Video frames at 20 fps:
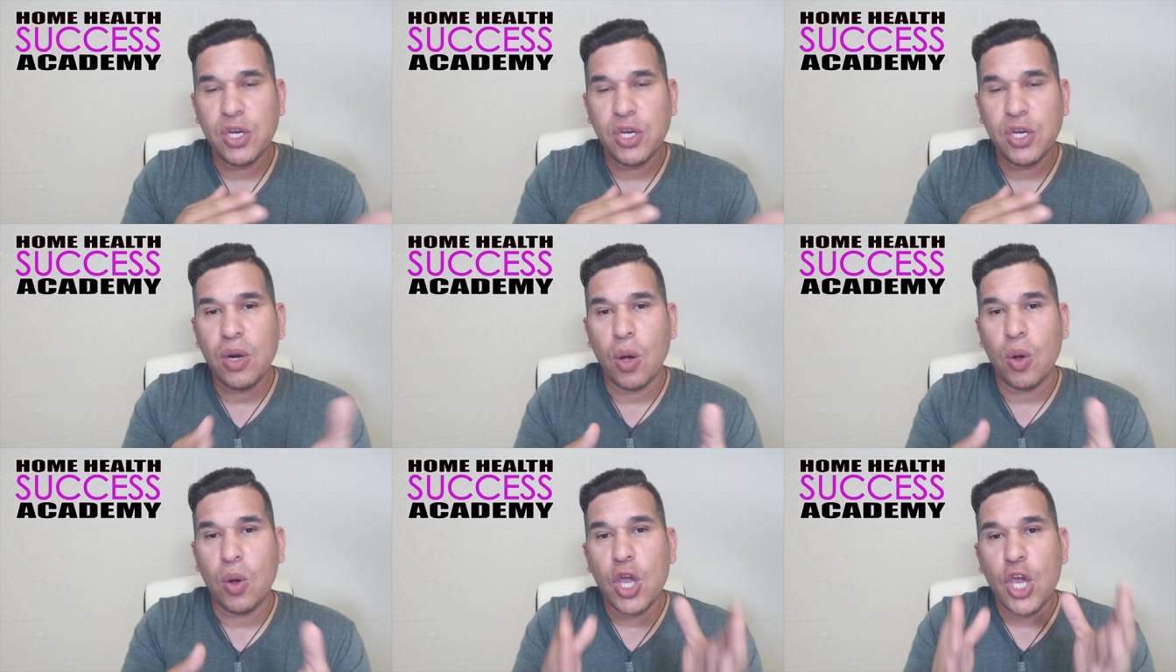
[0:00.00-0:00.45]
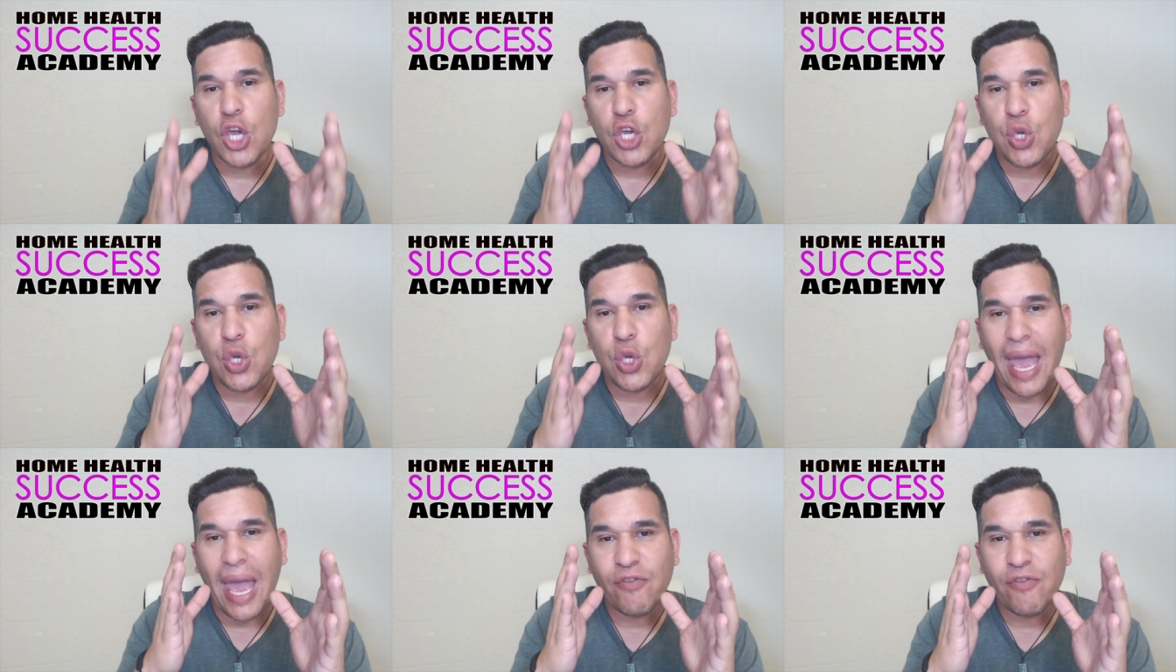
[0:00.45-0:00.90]
No,
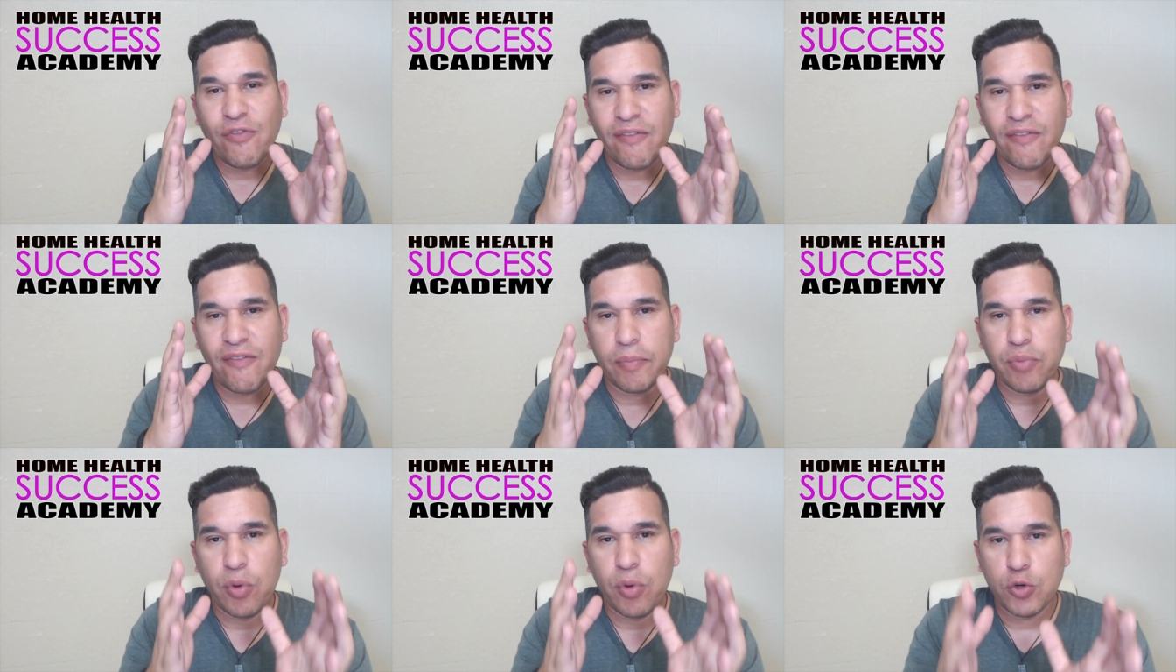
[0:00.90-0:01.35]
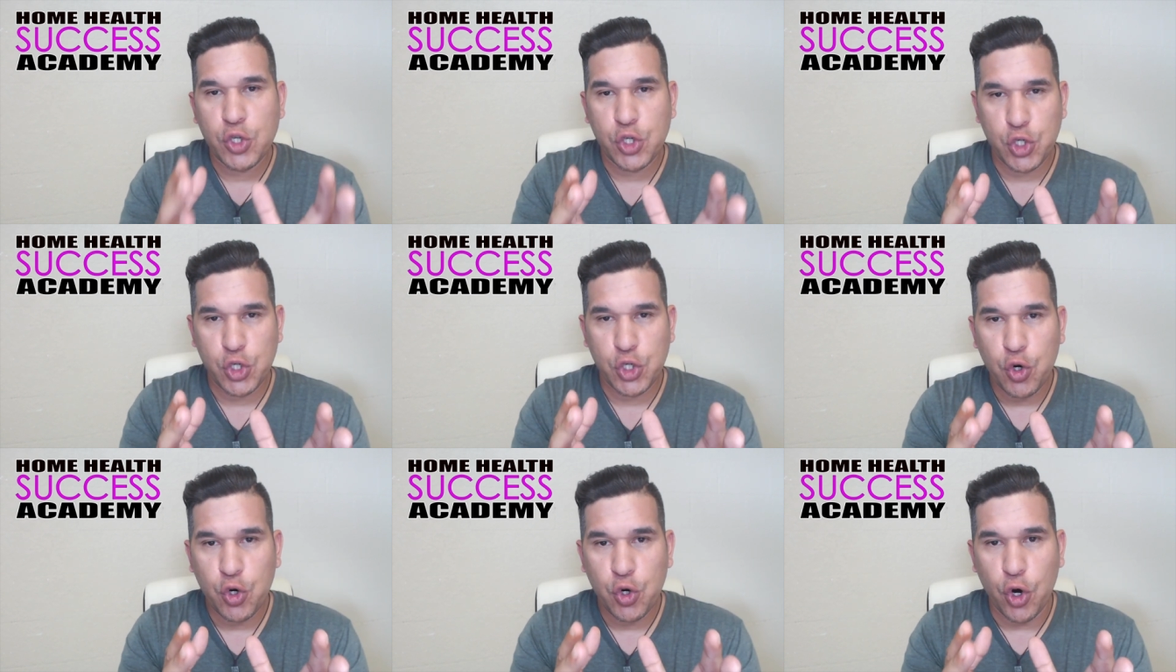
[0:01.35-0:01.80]
you have to have a
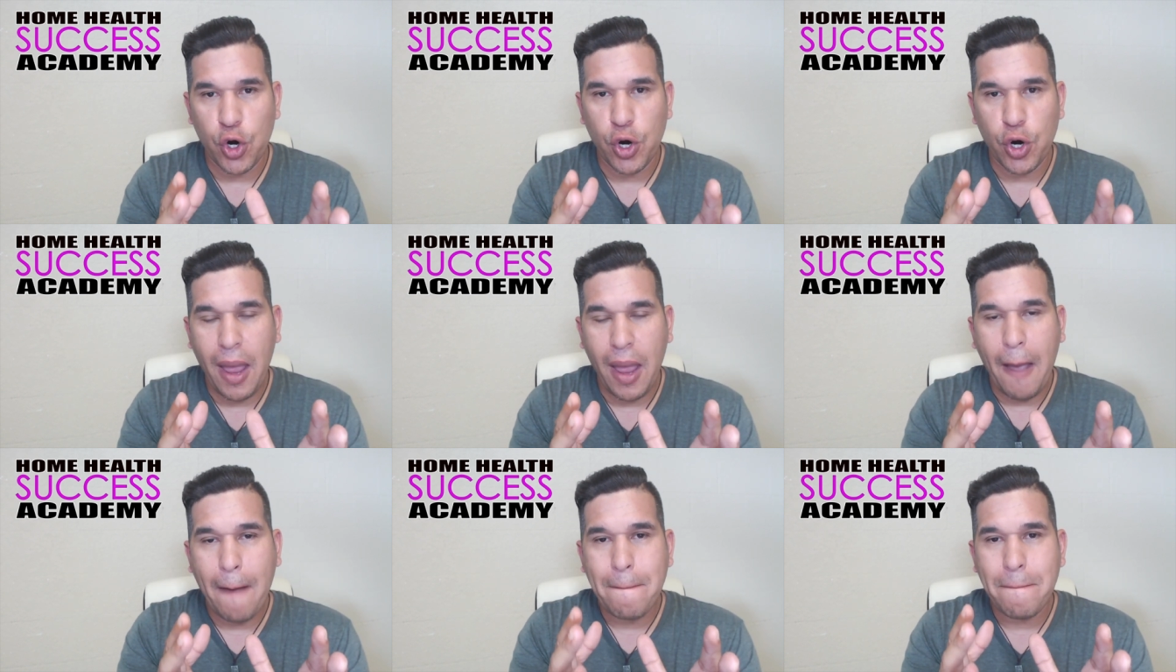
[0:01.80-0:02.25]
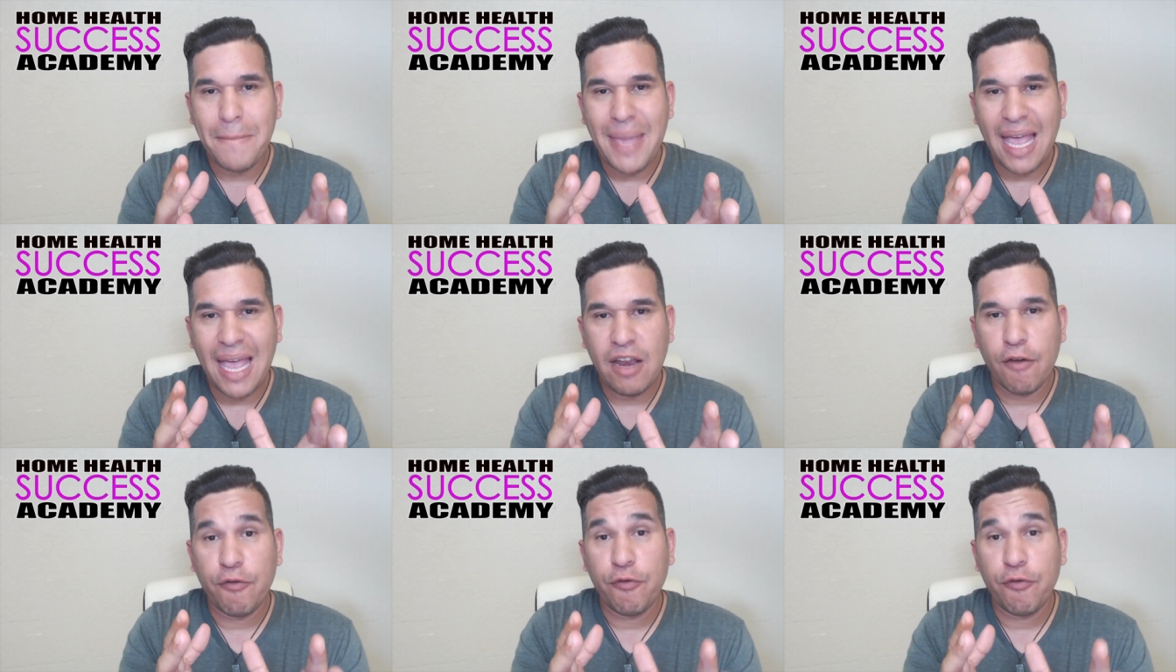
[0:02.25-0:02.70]
brochure
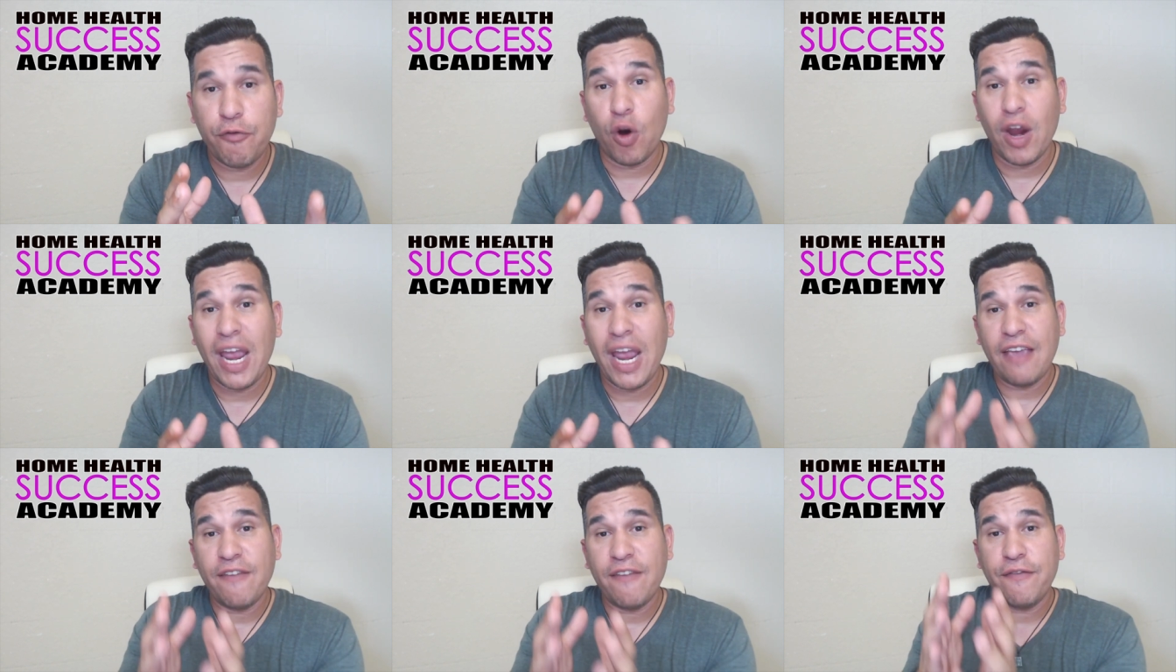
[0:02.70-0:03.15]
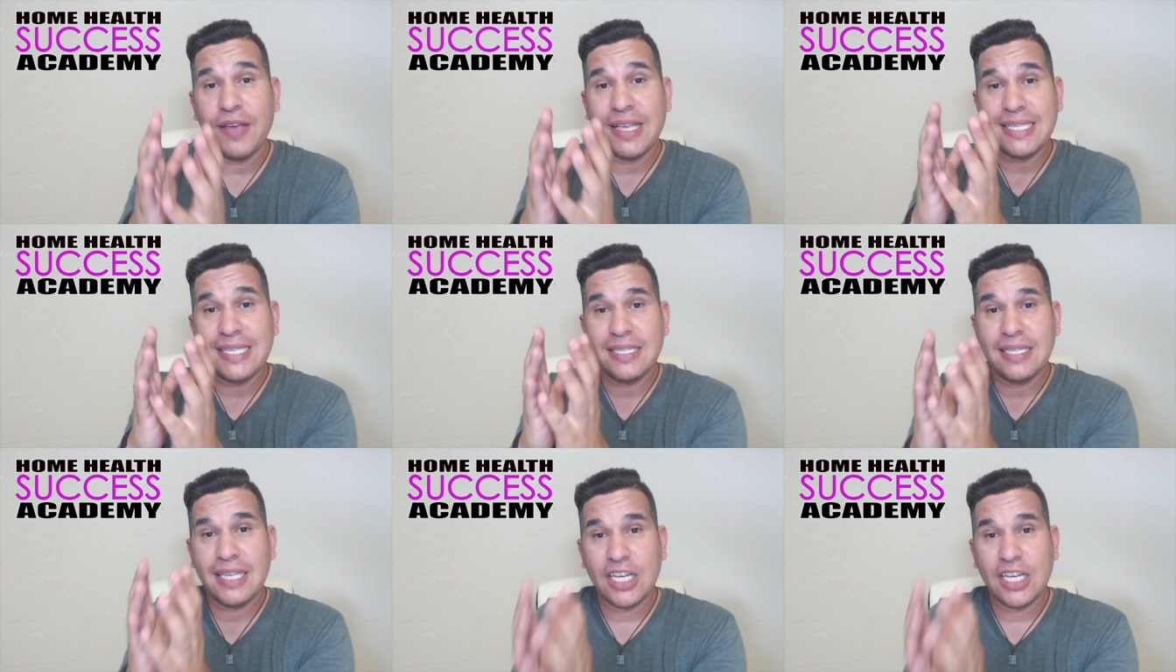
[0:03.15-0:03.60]
meant for a
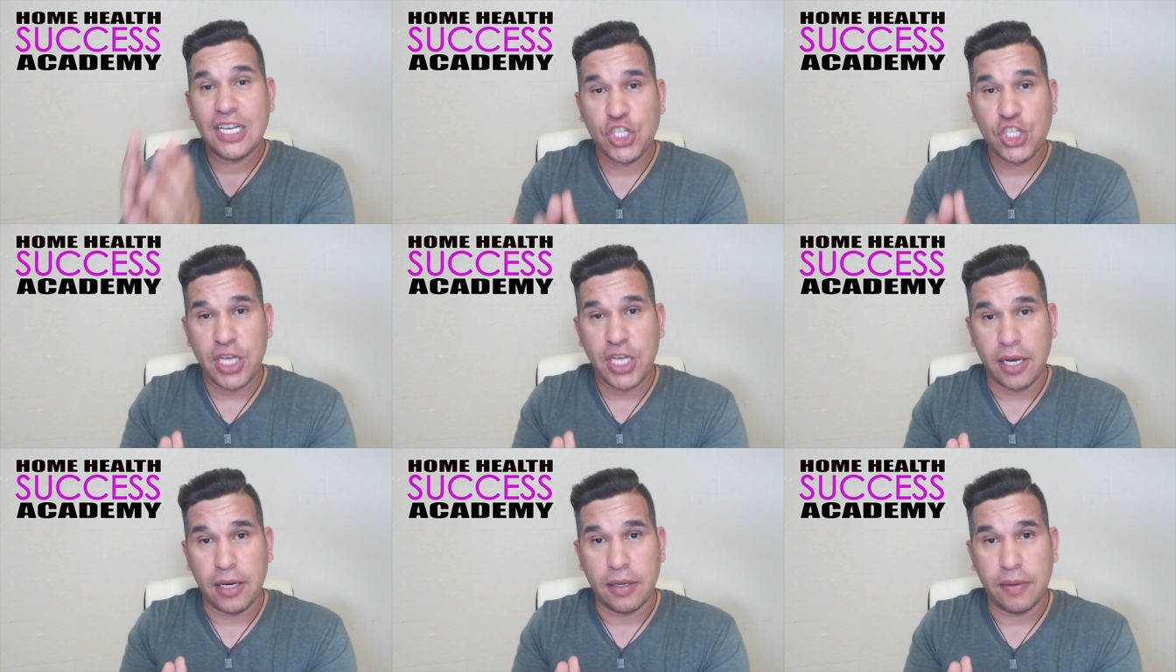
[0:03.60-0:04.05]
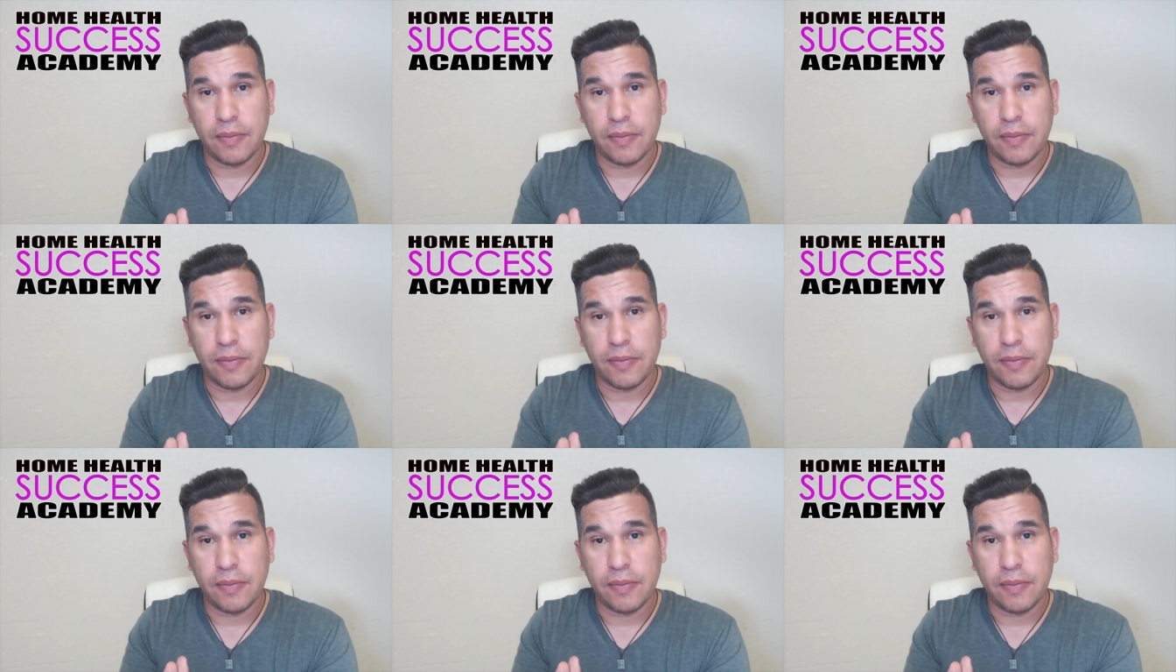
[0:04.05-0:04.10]
physician,